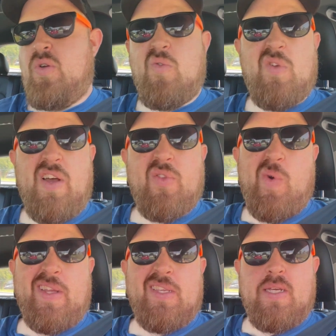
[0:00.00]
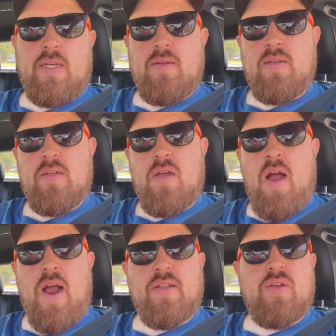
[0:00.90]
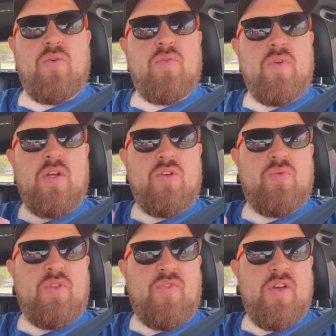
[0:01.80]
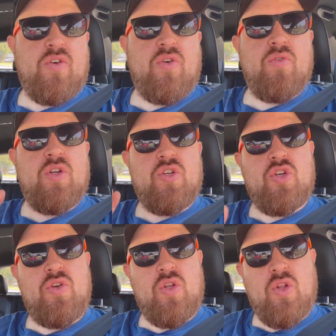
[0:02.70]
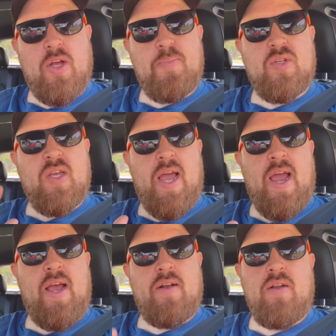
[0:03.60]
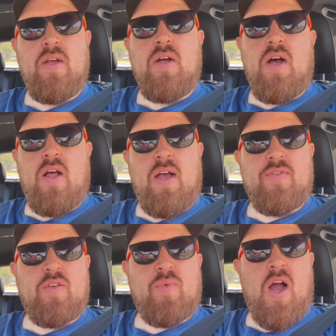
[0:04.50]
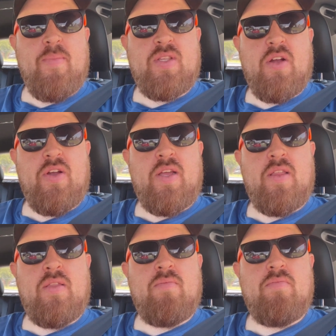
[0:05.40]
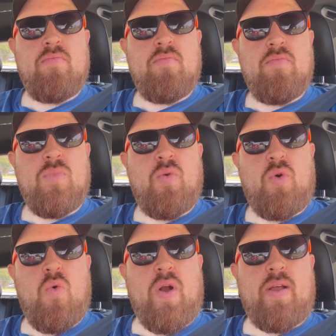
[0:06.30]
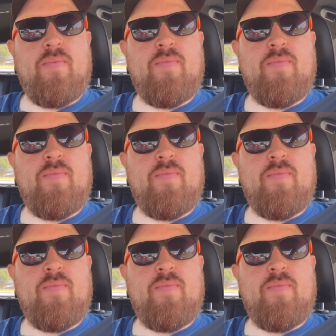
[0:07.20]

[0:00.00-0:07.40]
We'll have to wait and see. All right, so here's with the vehicle. I'm gonna show you the clips, and I'll have some commentary in the recording.